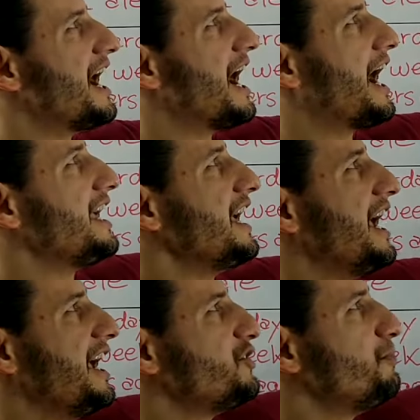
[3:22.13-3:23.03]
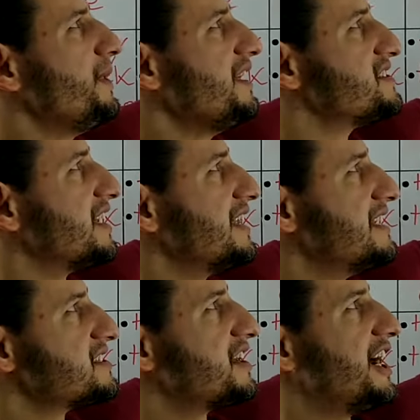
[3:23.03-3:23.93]
I ate pizza
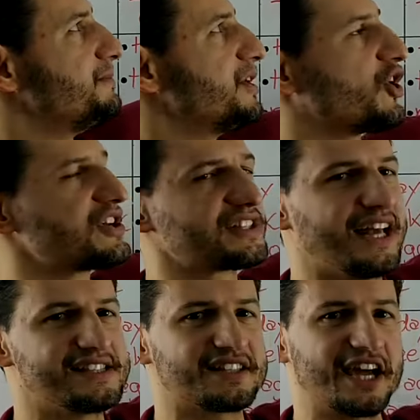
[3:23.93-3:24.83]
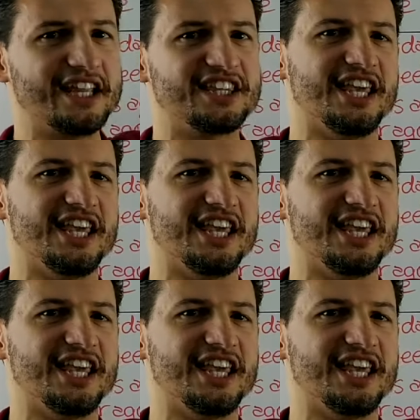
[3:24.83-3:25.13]
last night because last night